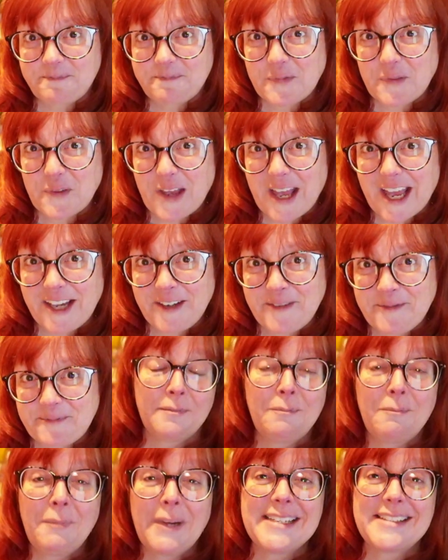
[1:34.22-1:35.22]
Okay.
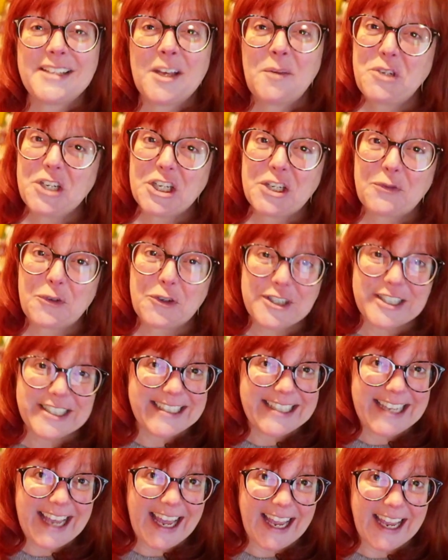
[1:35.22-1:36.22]
My subject for
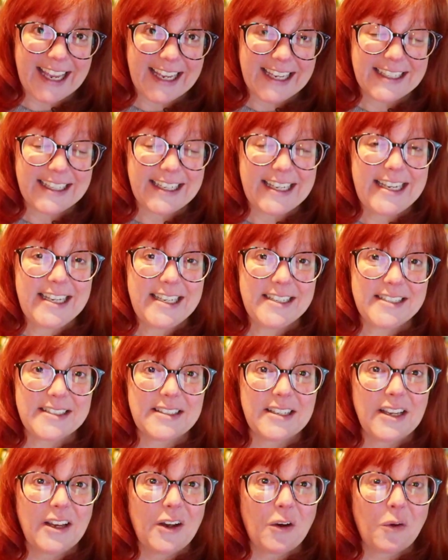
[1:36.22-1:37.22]
today
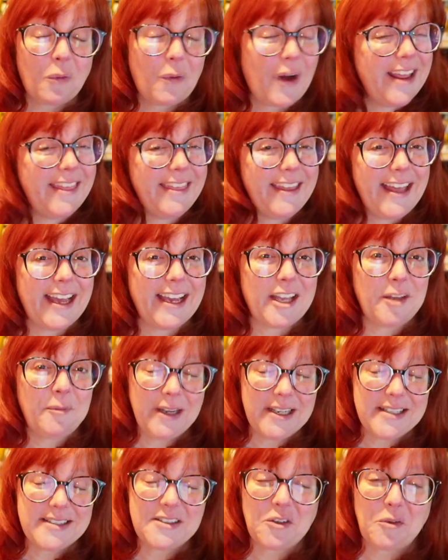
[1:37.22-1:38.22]
is why the heck am
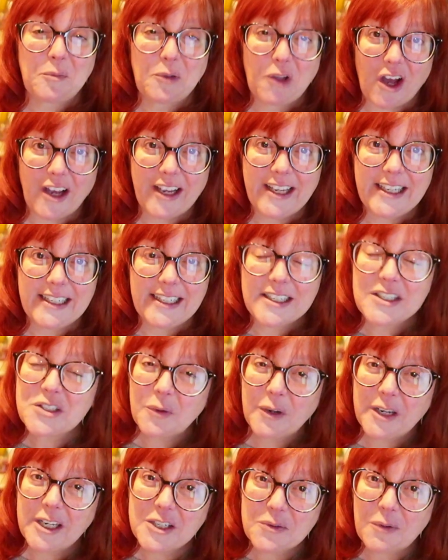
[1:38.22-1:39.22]
I still blogging in
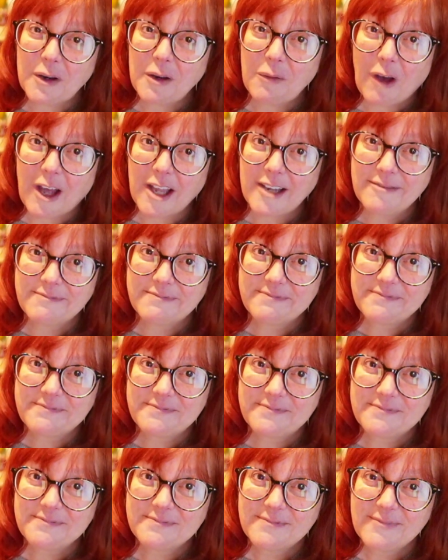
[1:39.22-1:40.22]
2021?
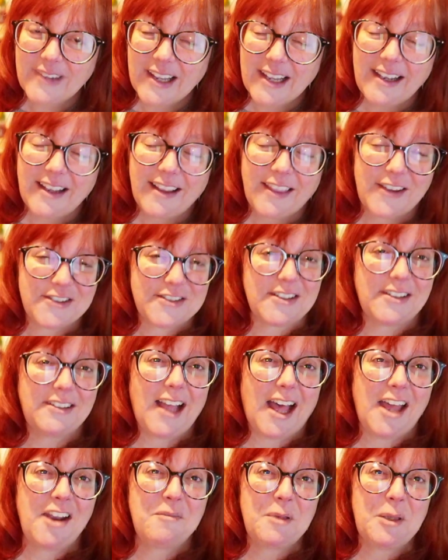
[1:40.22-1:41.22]
There's a
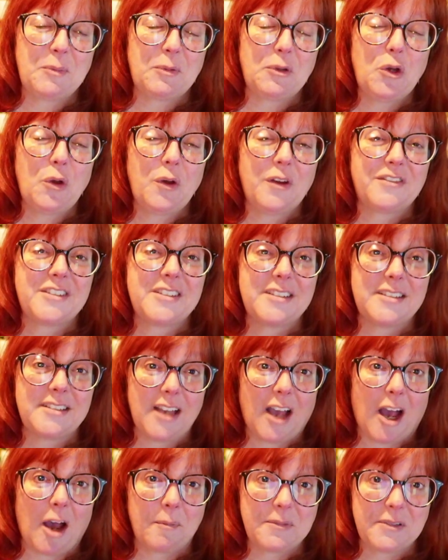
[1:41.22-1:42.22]
lot of people who have
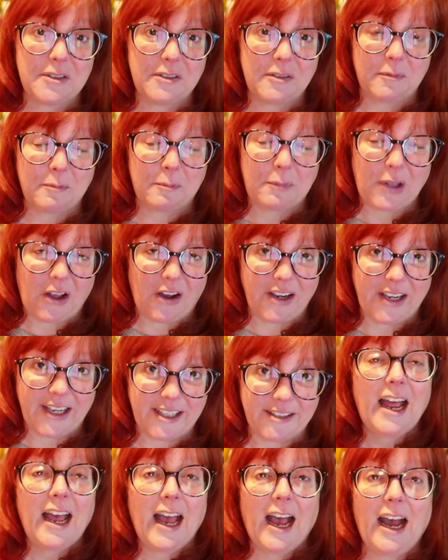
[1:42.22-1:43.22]
stopped
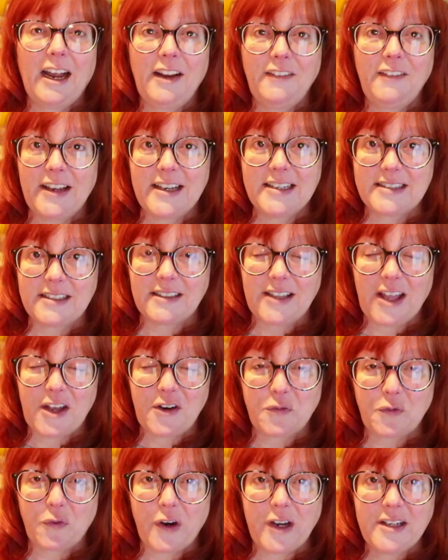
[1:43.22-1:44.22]
blogging. I've asked a lot of
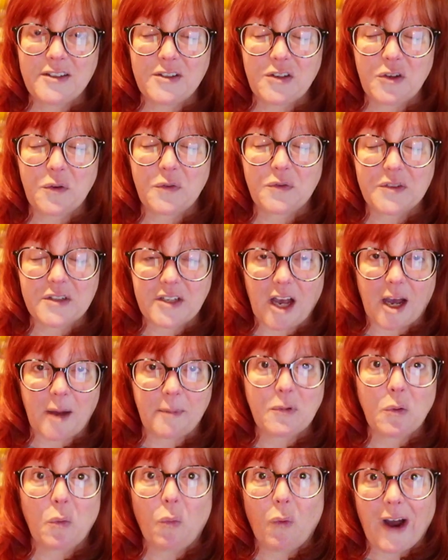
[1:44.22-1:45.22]
friends who have
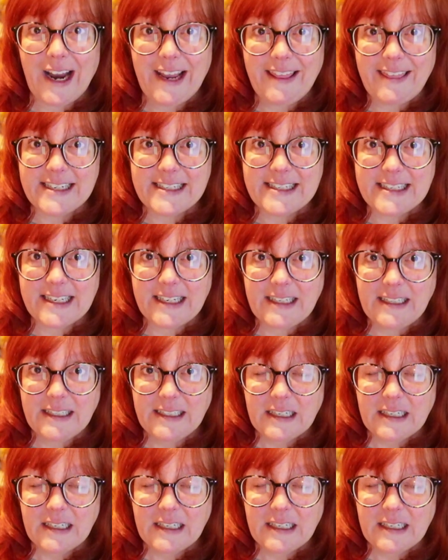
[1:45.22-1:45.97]
stopped why they did.